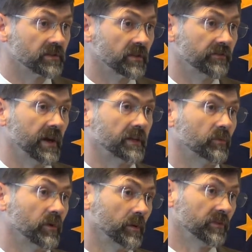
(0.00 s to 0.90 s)
the fact
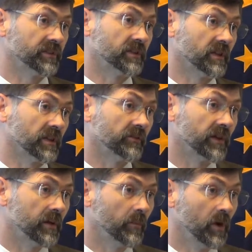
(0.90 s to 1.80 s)
that we're able to deliver
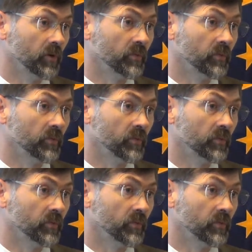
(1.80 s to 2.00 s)
them,